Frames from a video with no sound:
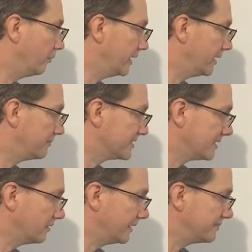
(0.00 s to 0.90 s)
We
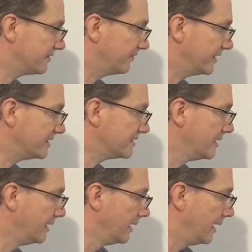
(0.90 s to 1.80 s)
sell heaps of these
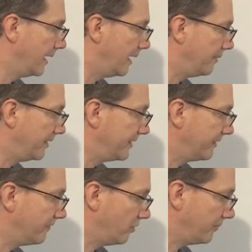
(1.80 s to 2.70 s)
and they
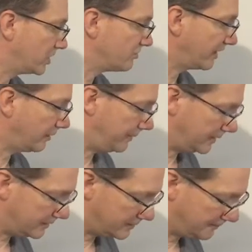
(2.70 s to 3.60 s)
are very much
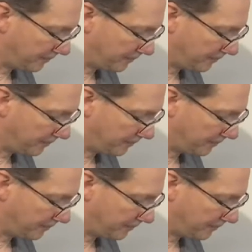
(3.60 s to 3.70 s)
recommended.